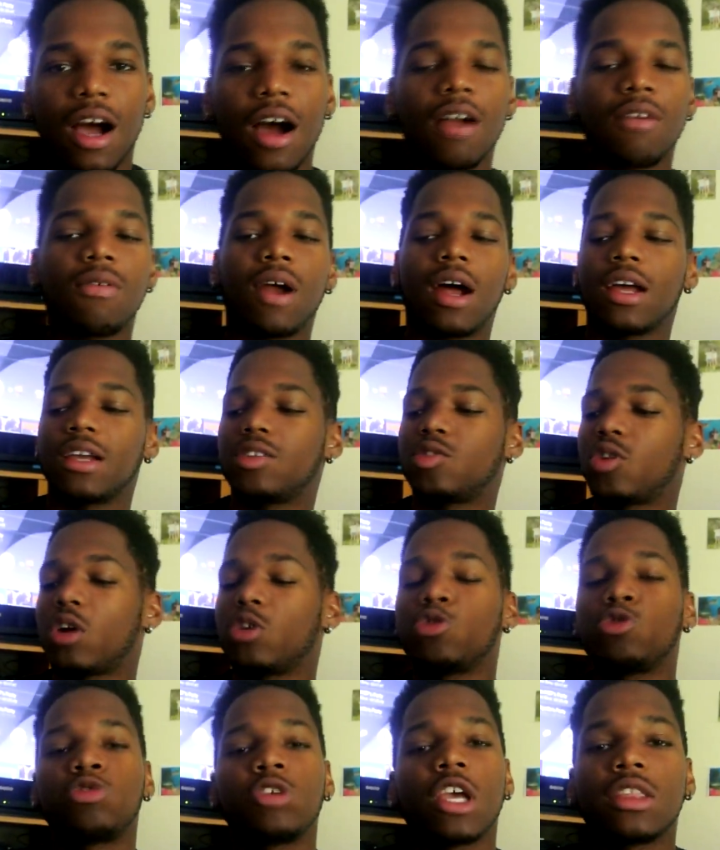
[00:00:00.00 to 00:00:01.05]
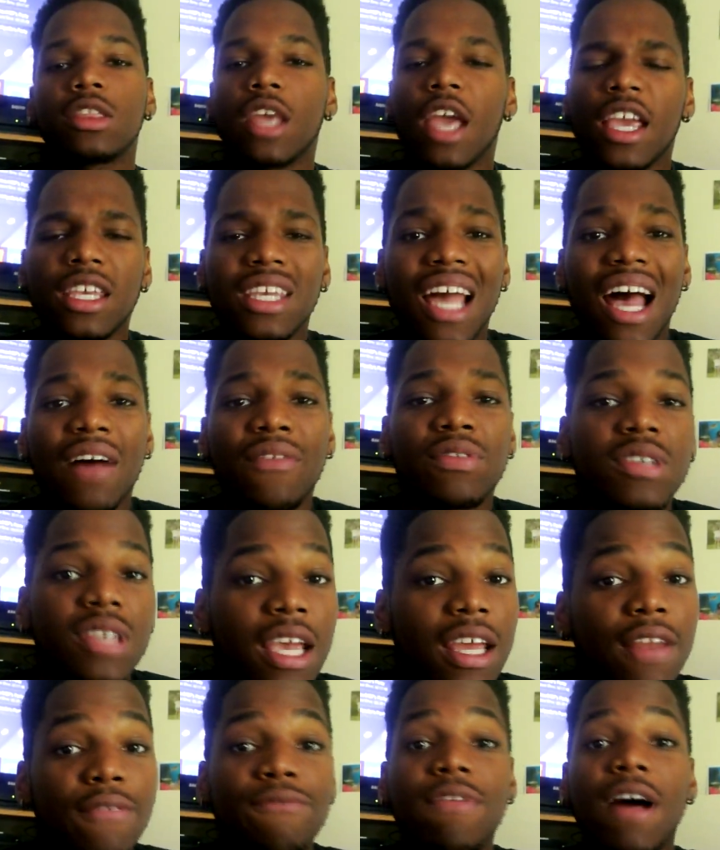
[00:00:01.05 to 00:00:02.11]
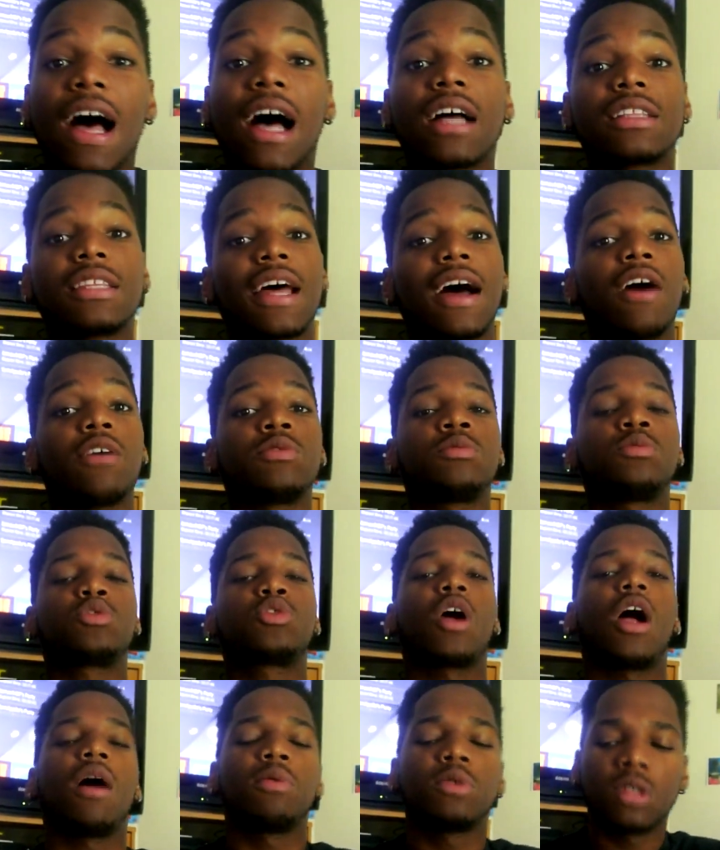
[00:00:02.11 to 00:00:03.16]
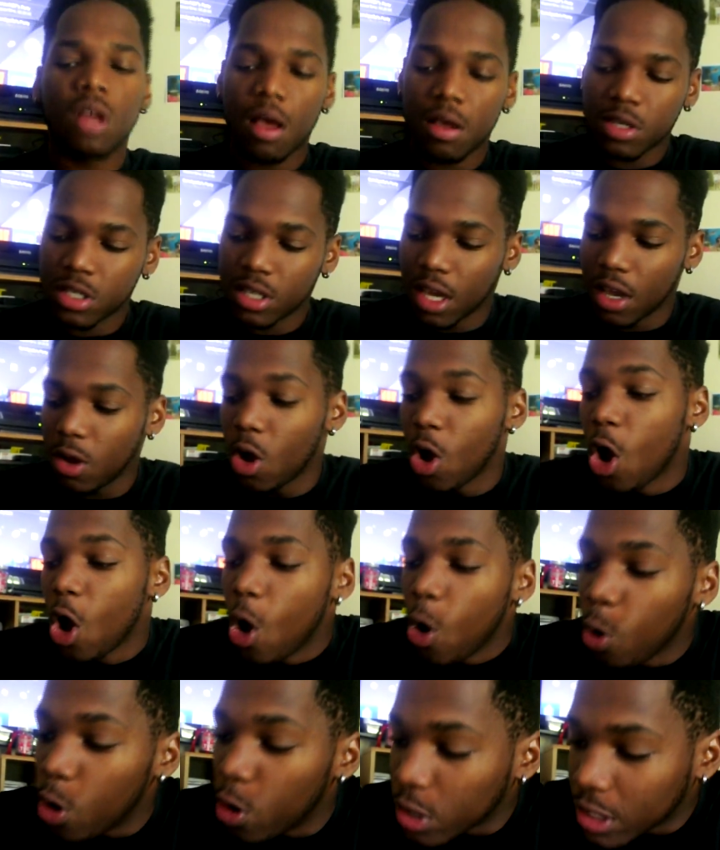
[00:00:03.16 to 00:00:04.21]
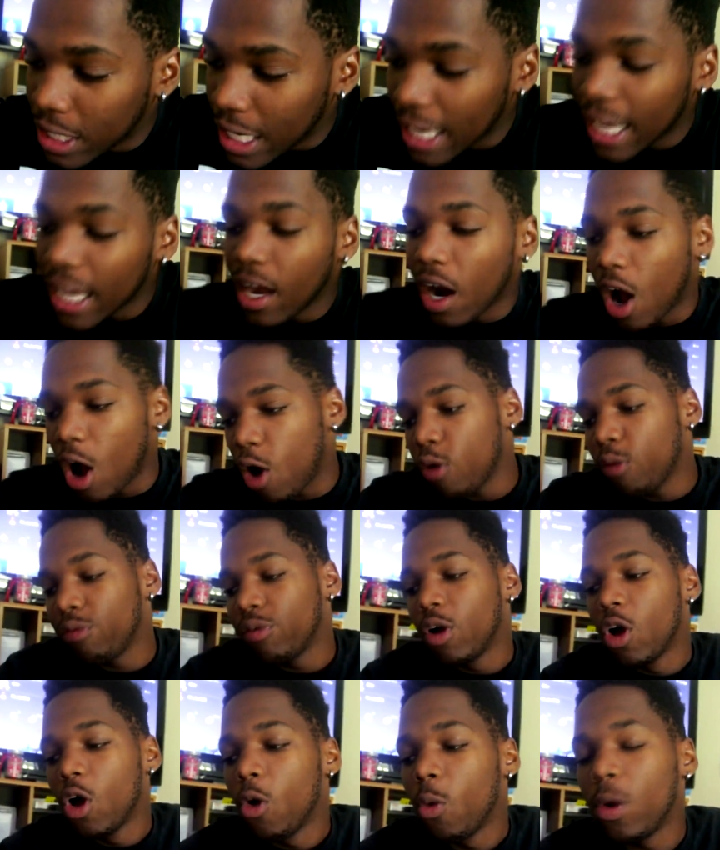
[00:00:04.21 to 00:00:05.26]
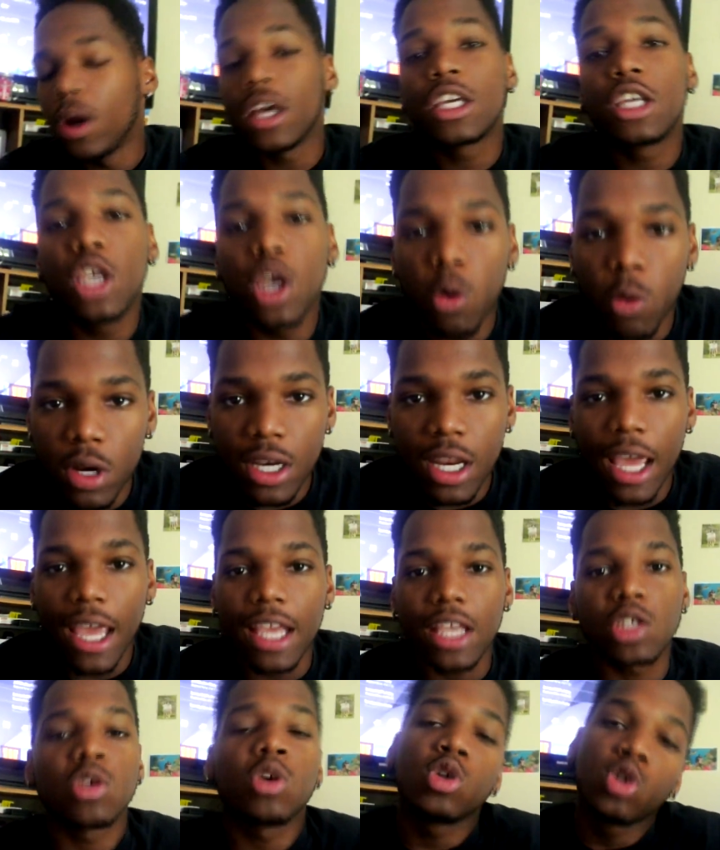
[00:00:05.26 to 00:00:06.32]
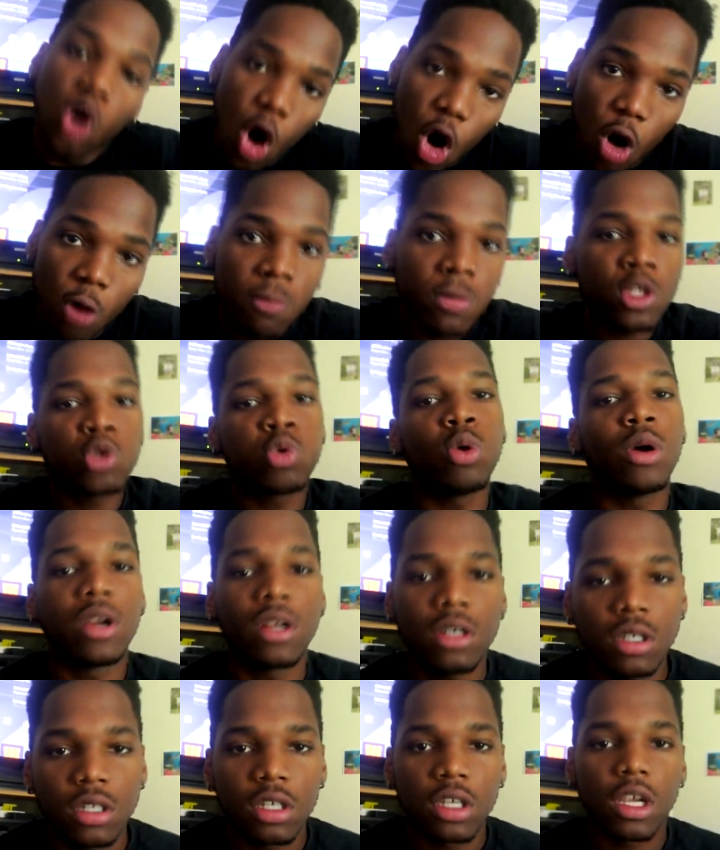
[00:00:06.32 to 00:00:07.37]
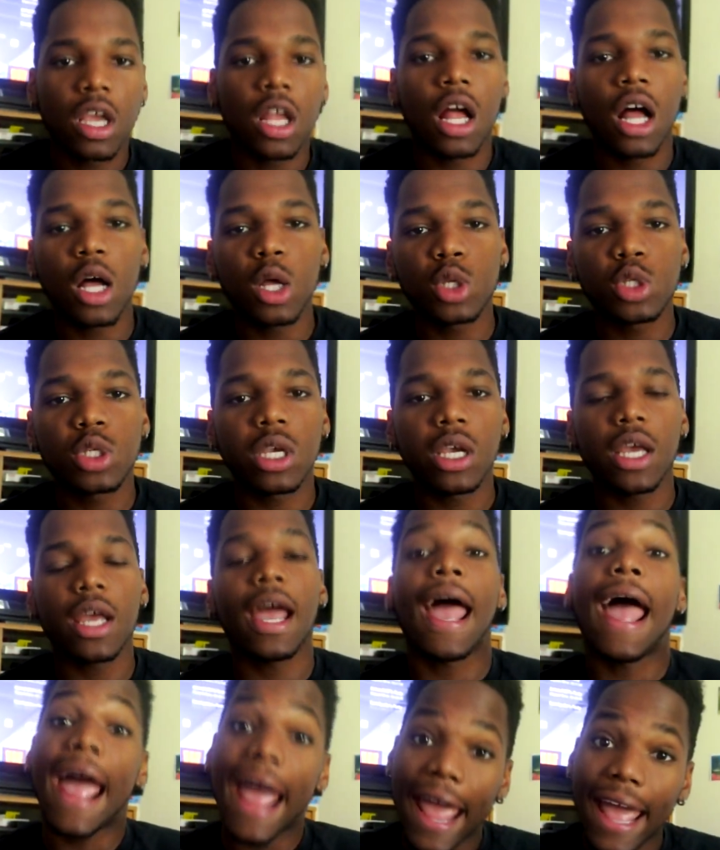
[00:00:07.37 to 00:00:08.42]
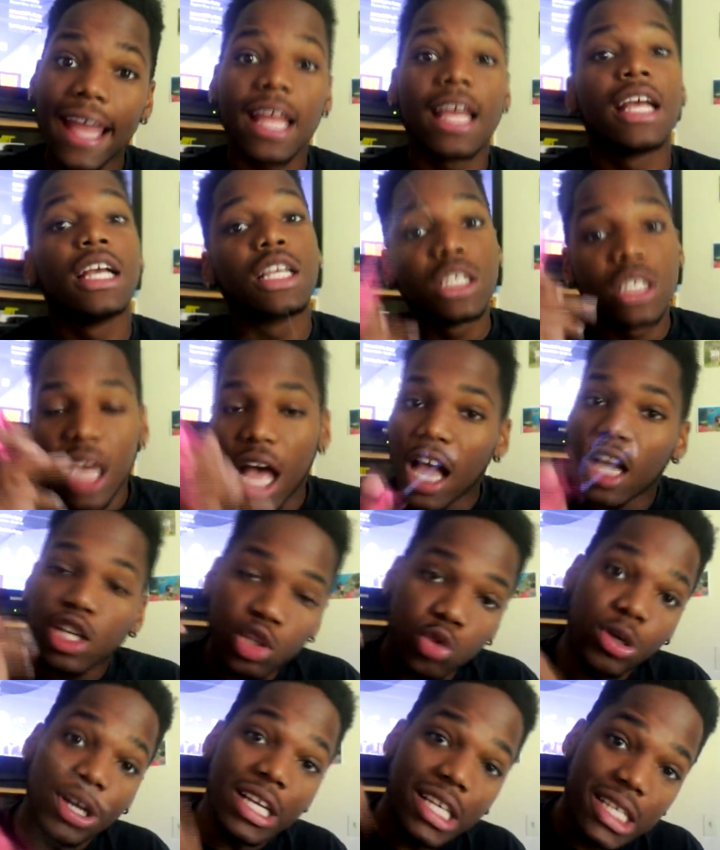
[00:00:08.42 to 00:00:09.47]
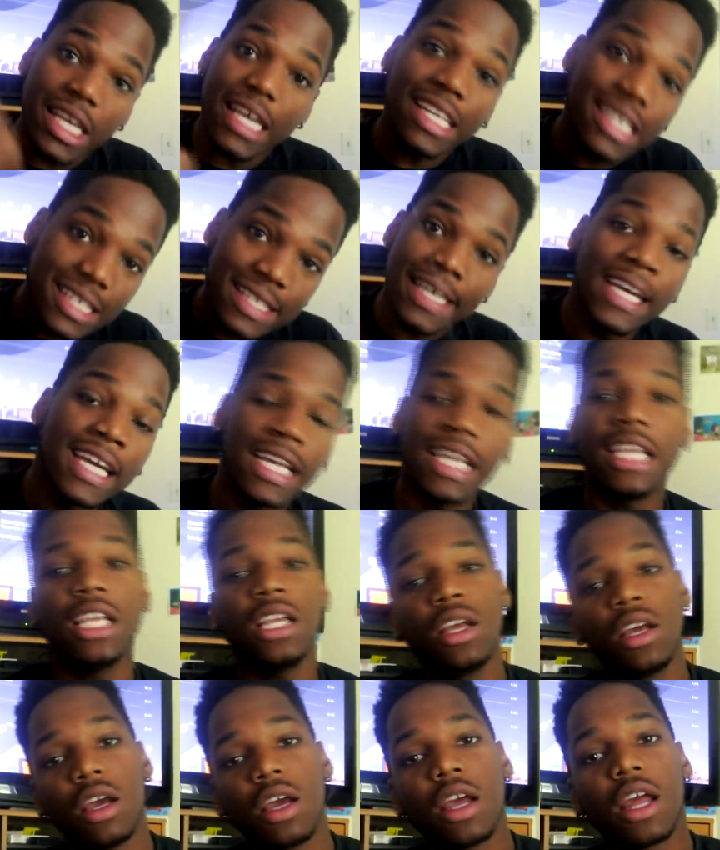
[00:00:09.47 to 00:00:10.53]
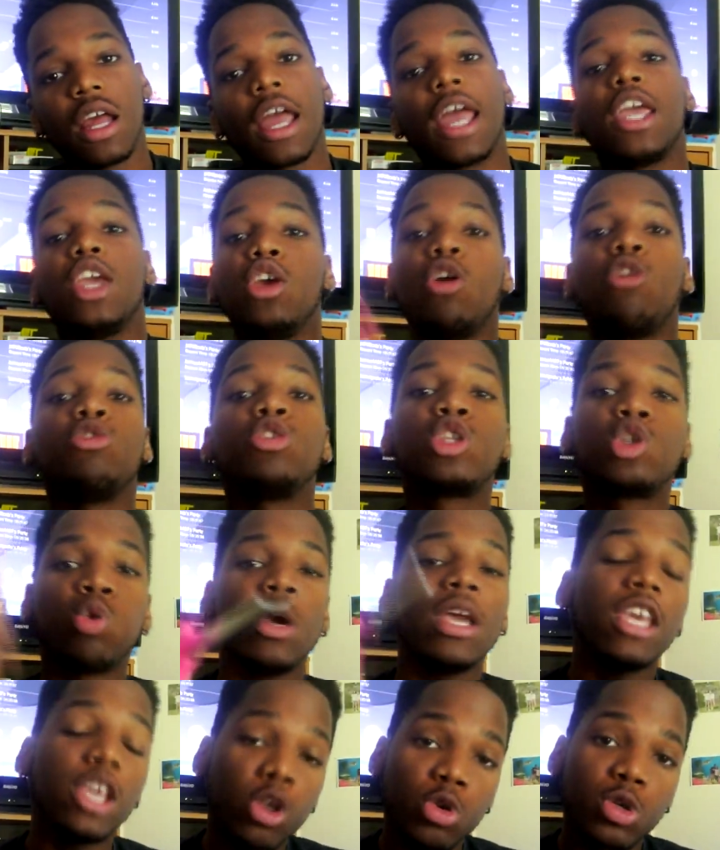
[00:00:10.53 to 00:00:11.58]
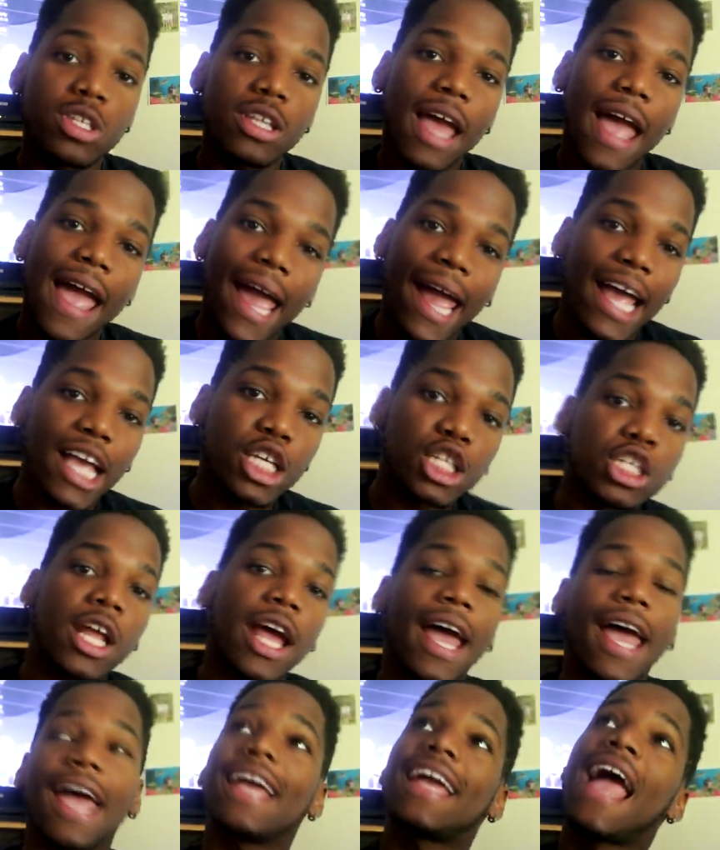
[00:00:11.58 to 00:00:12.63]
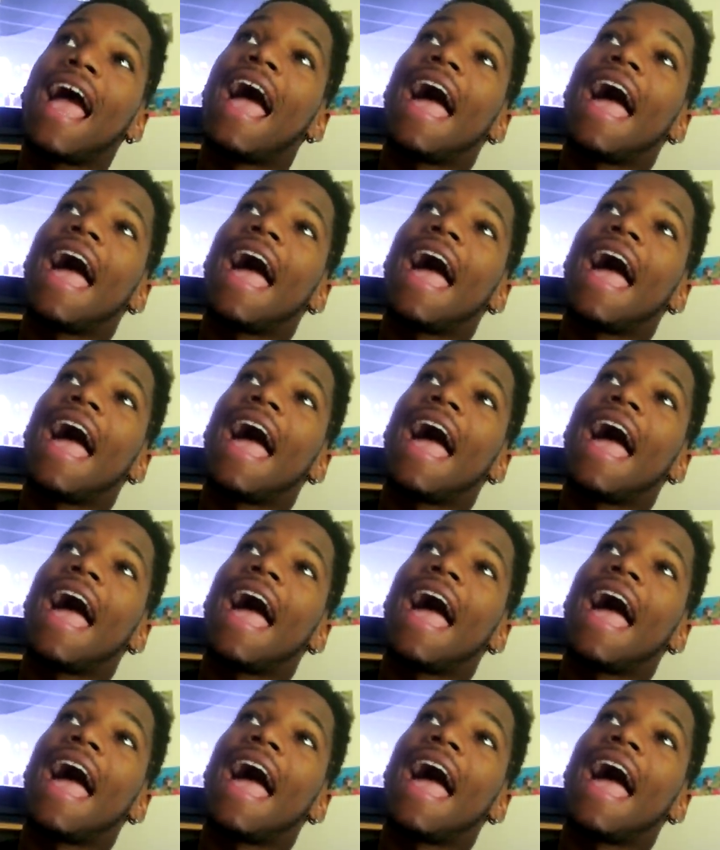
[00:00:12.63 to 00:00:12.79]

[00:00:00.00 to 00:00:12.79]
Alright, so I was going to say thank y'all for 75,000 subscribers, you know what I'm saying? We're going to kick it off with a Q&A. So go on my Twitter, you know what I'm saying? At Zosh316. And you're going to tweet using the hashtag